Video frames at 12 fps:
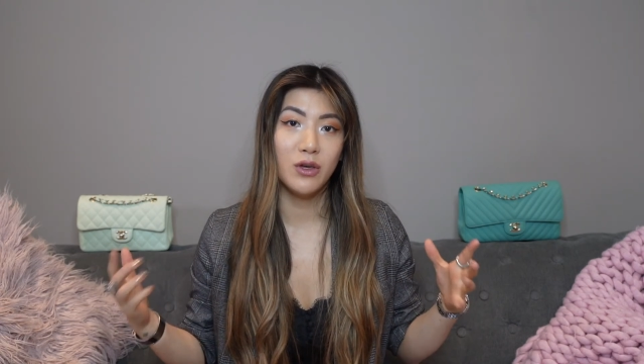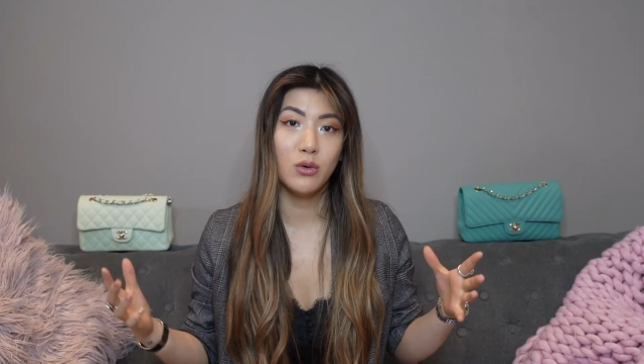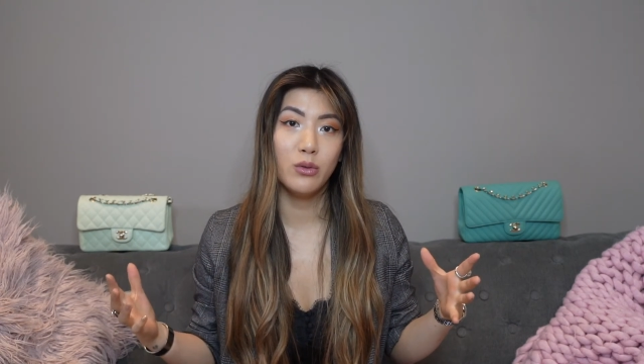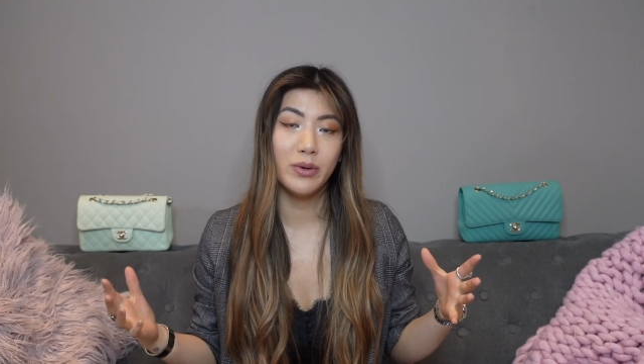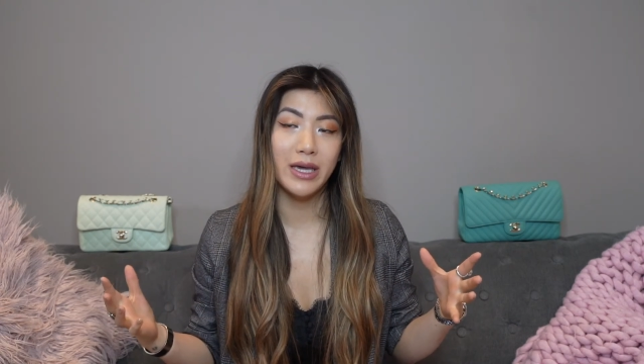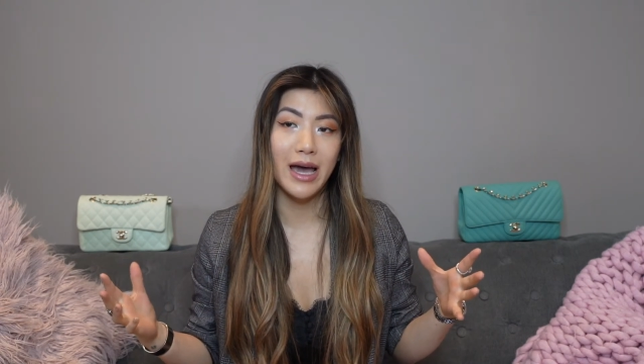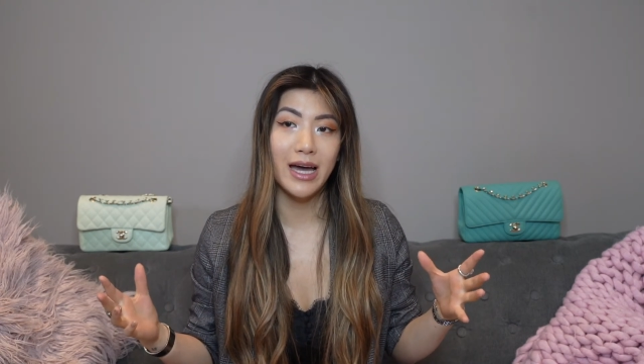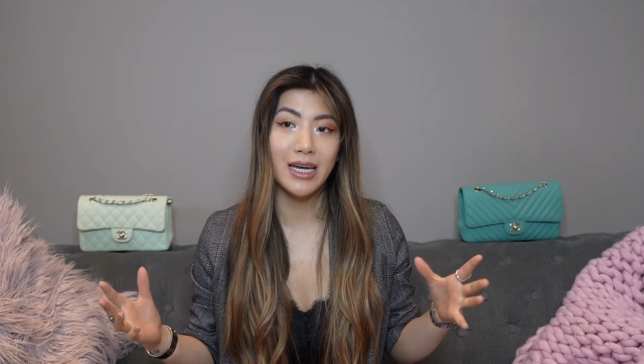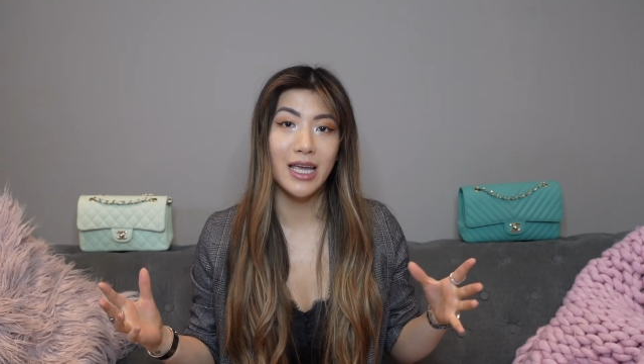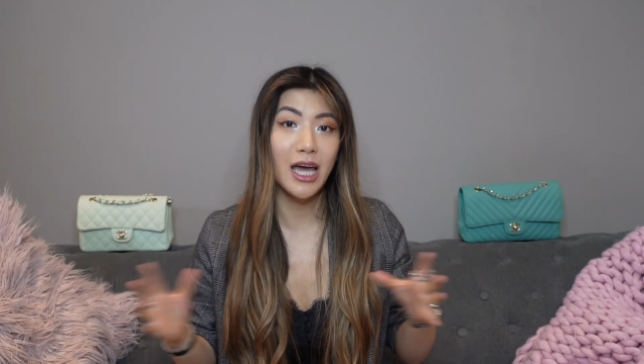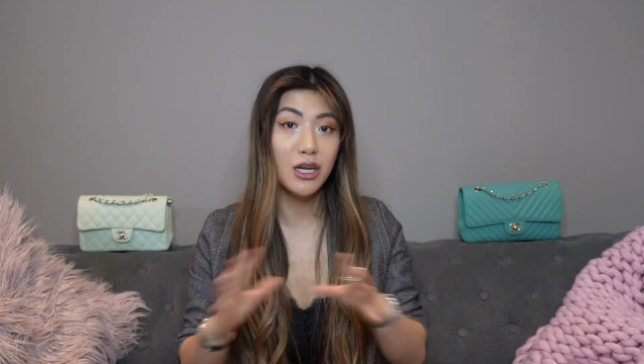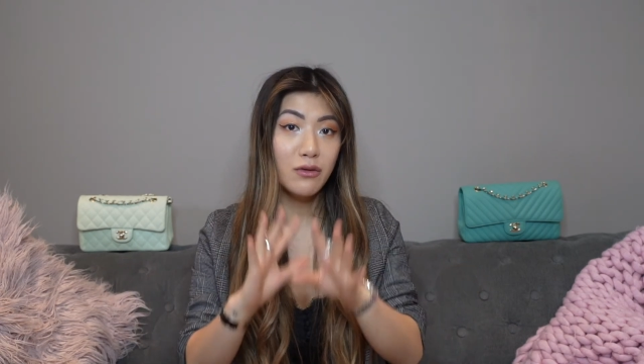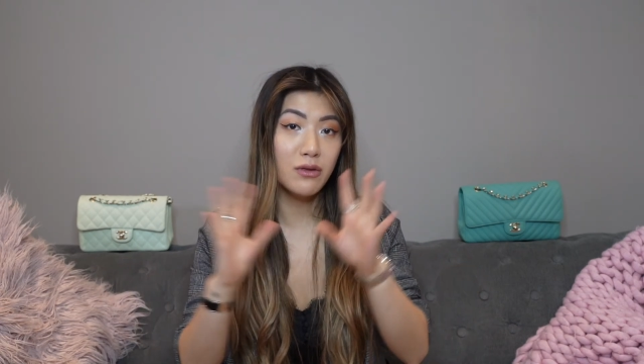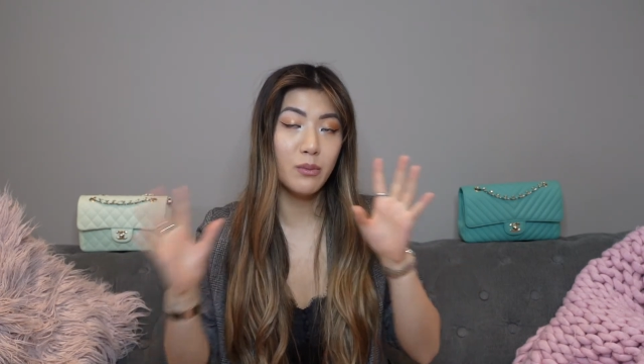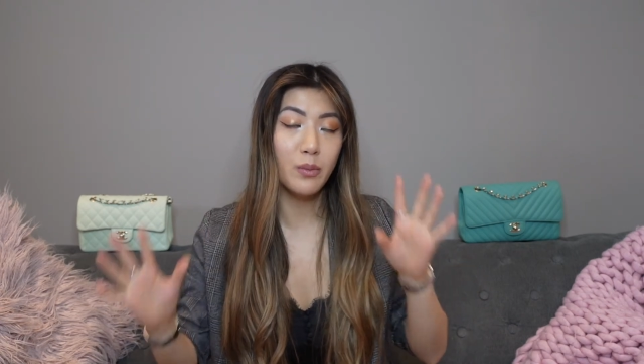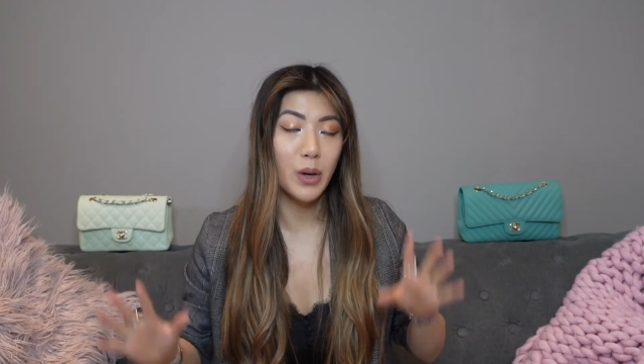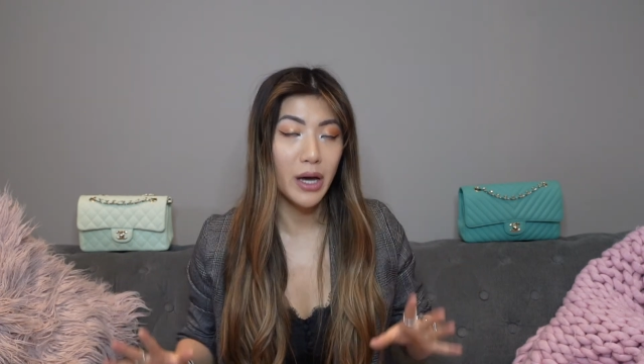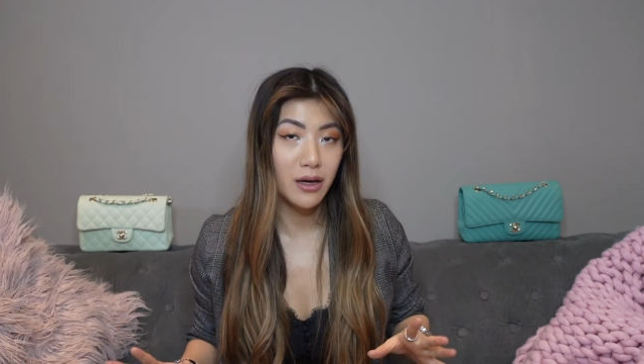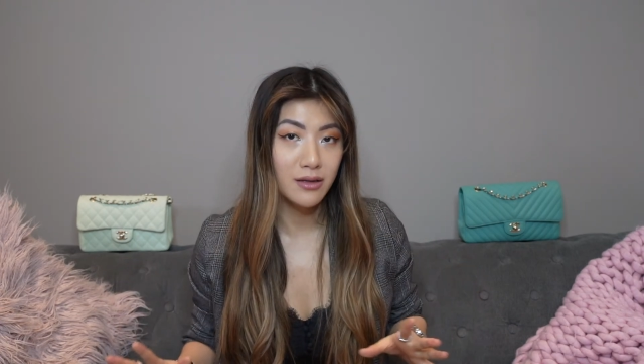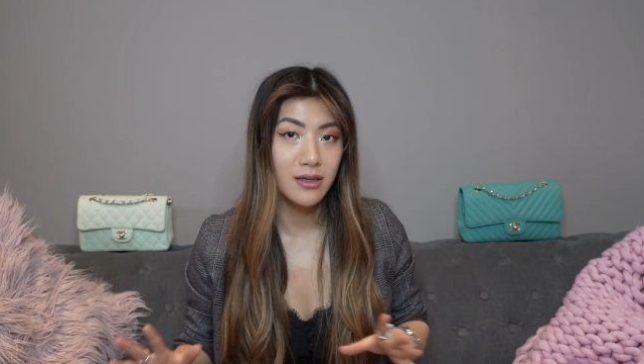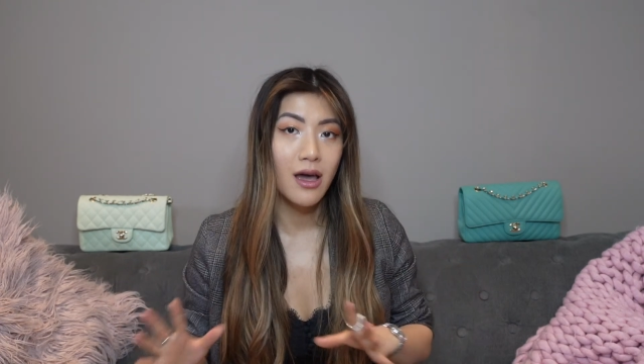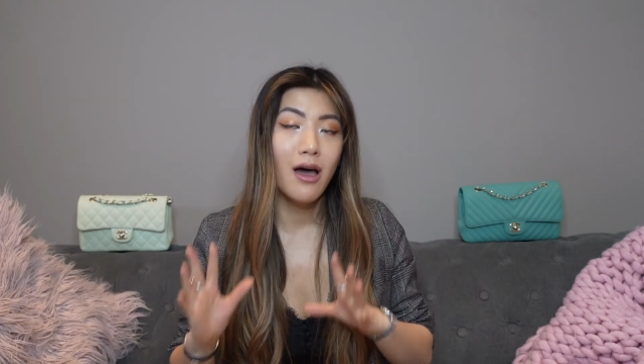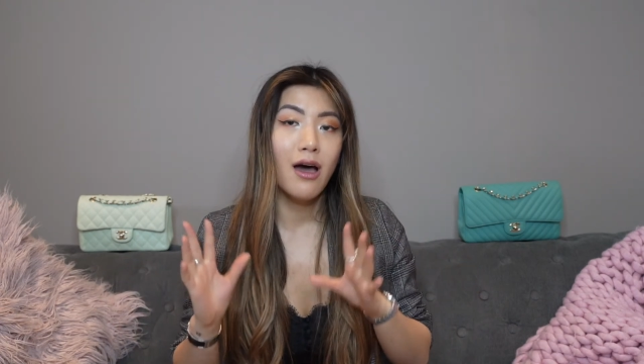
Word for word: you will be adding any of the bags